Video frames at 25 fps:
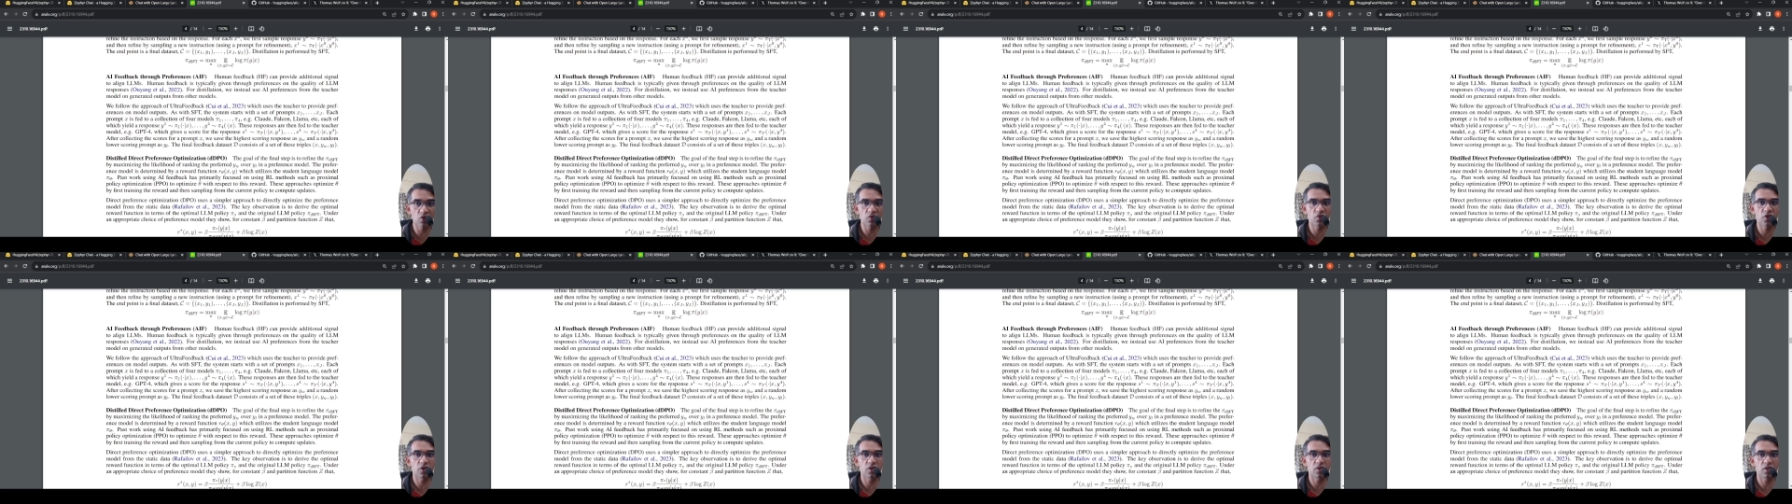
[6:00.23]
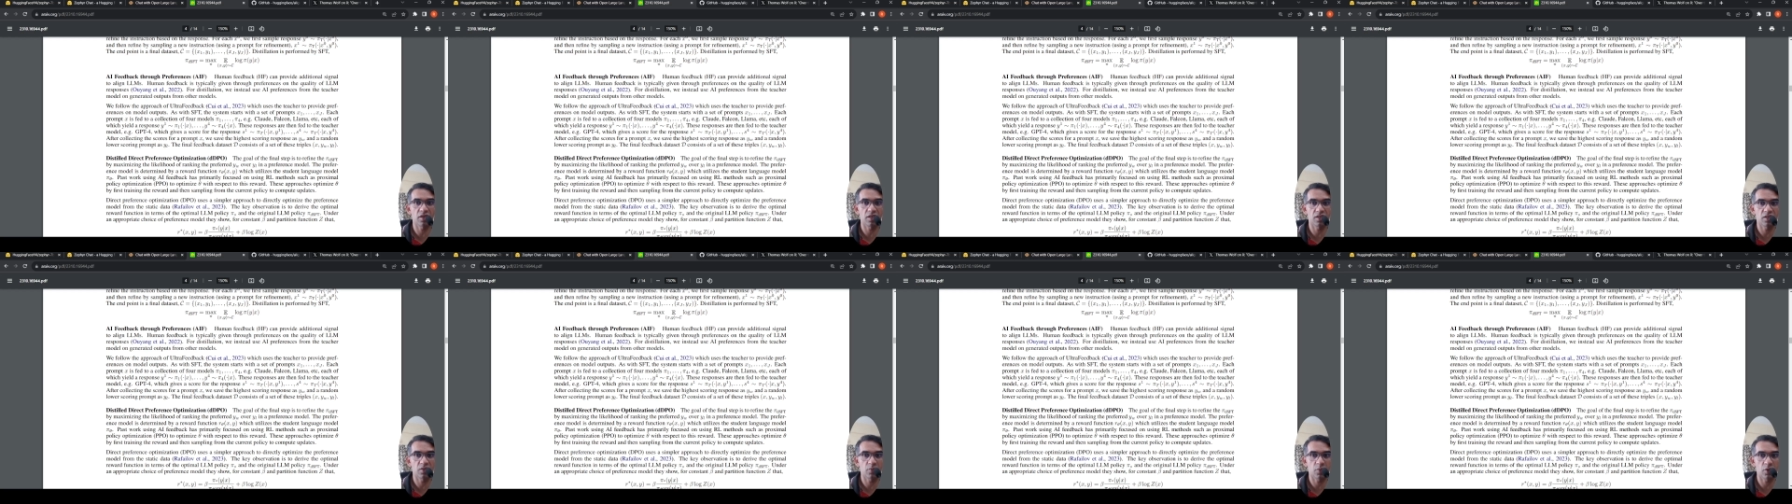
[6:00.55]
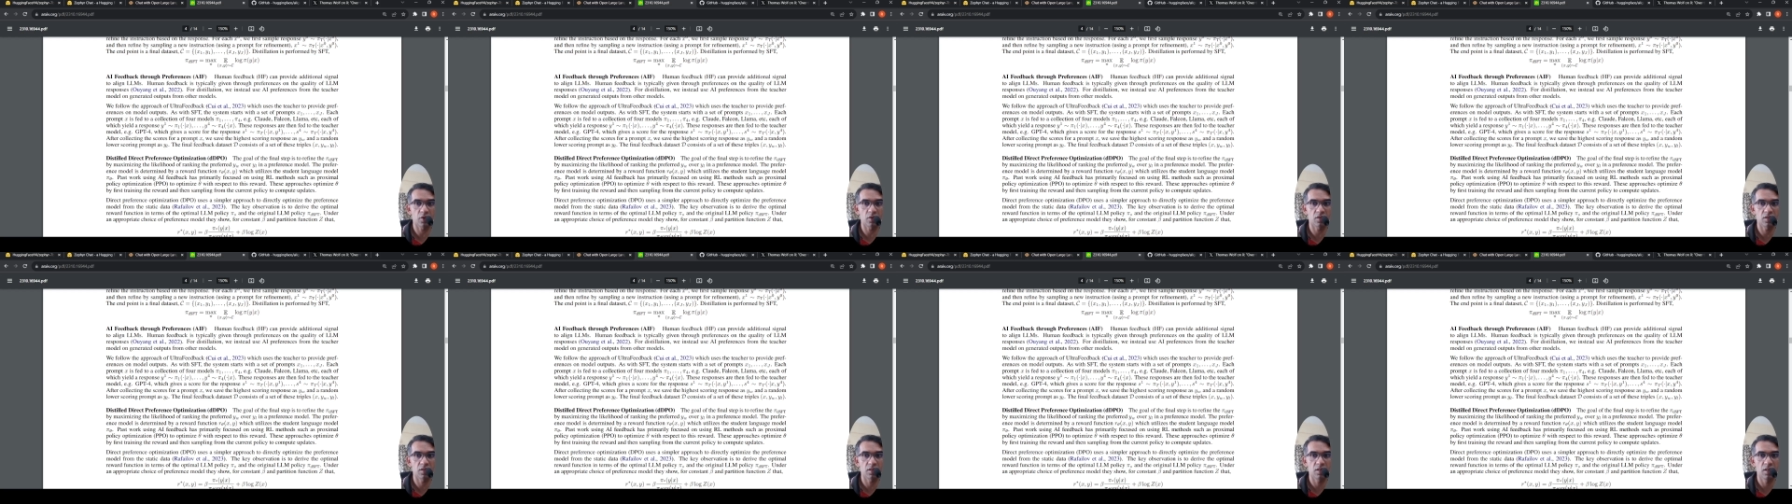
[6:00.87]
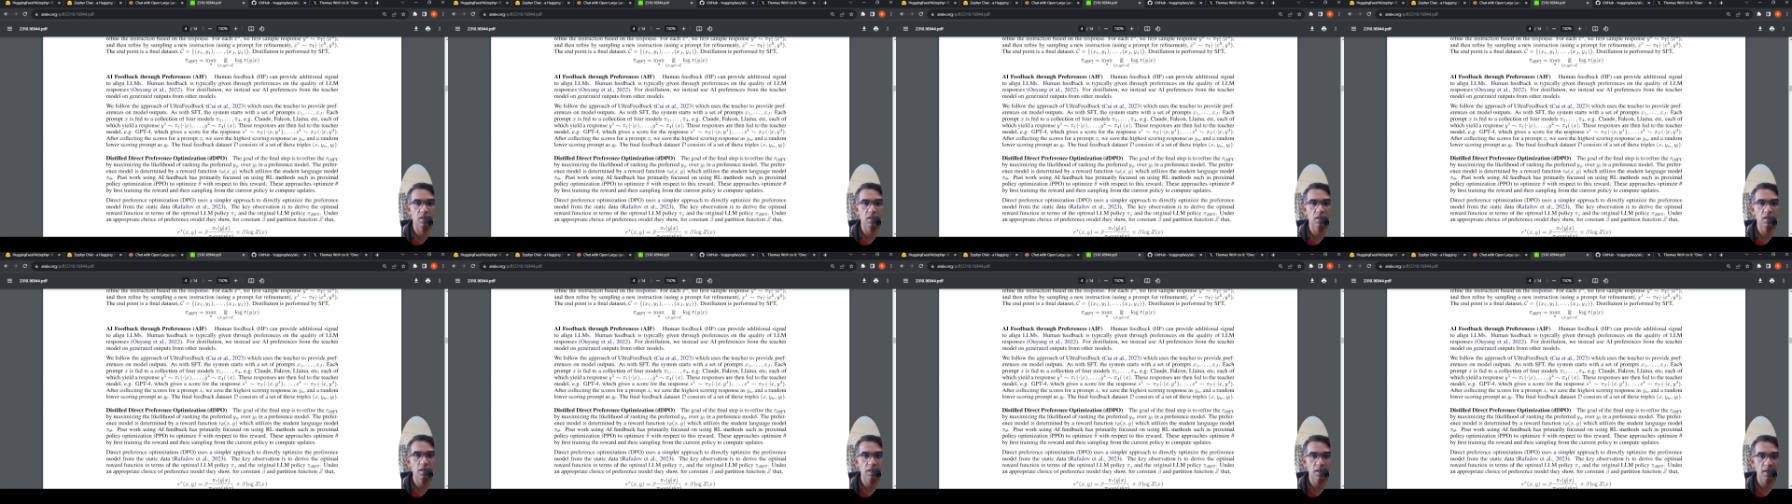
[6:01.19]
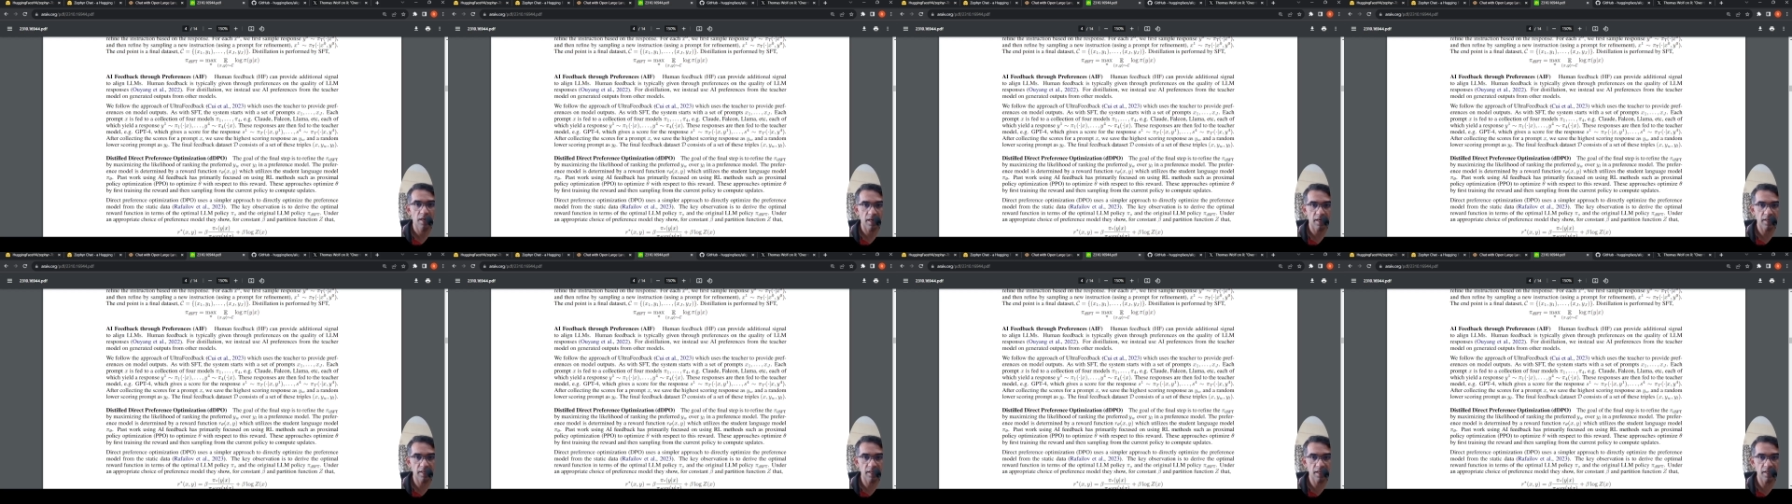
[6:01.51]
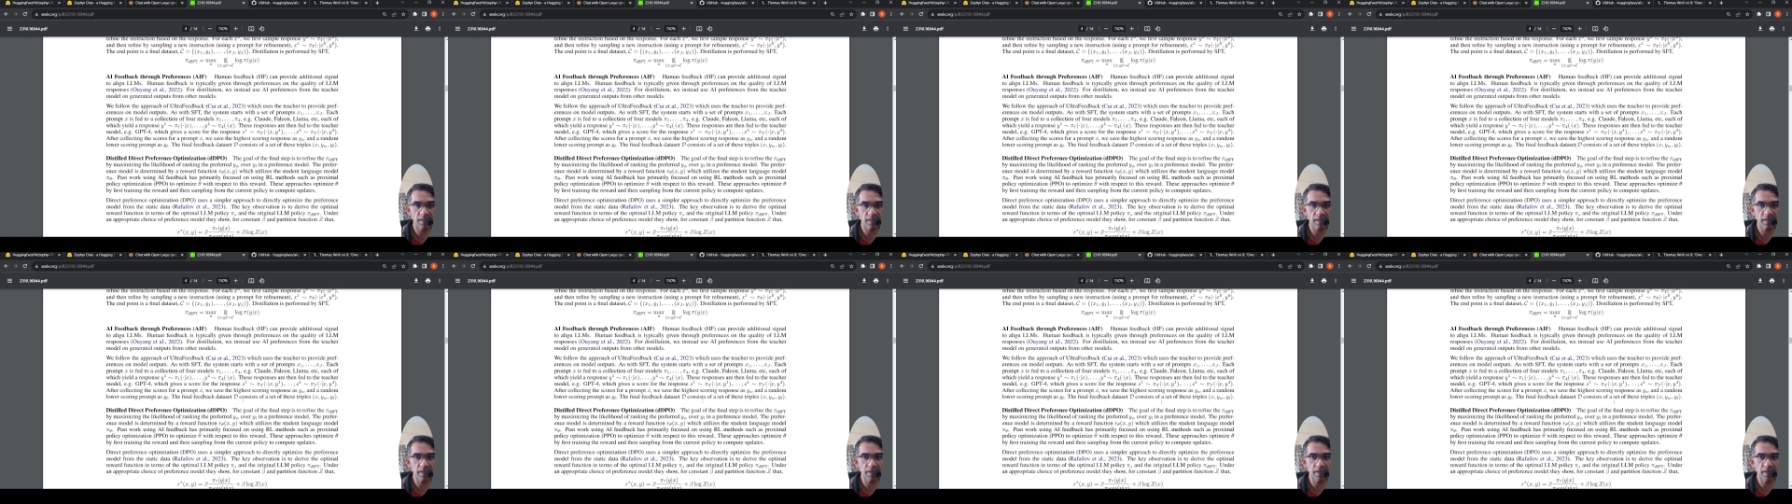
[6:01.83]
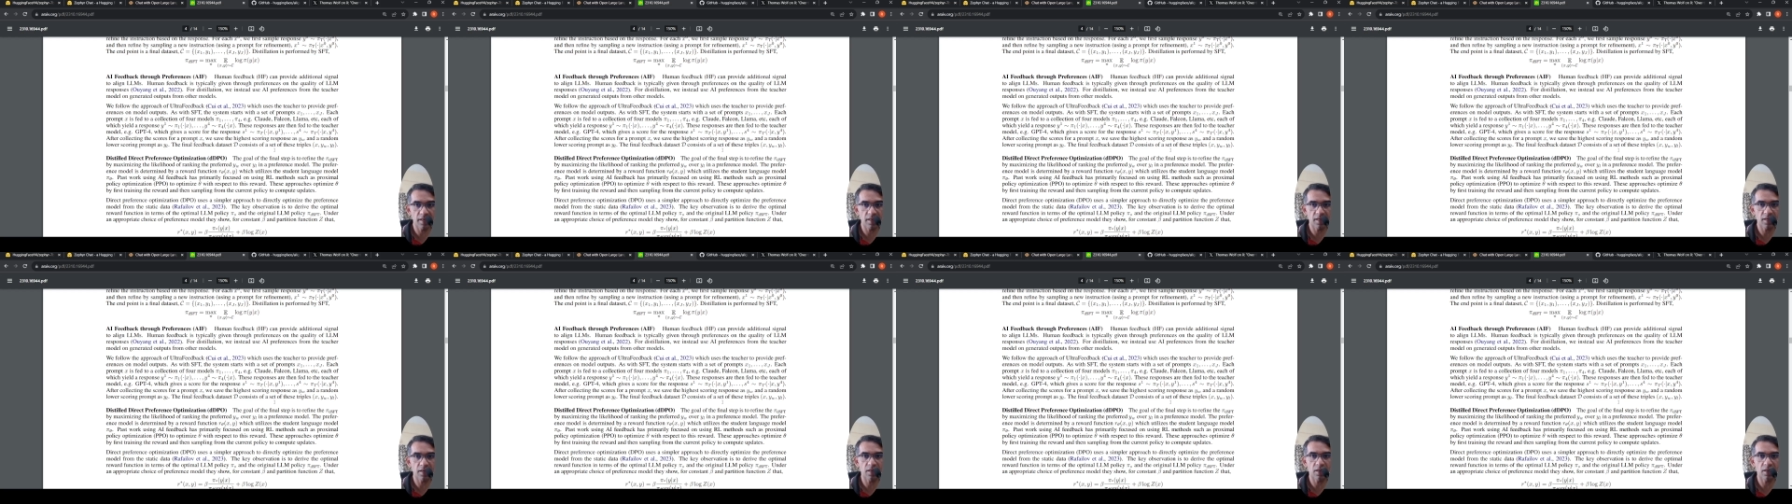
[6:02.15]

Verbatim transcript: for the response. And then they create a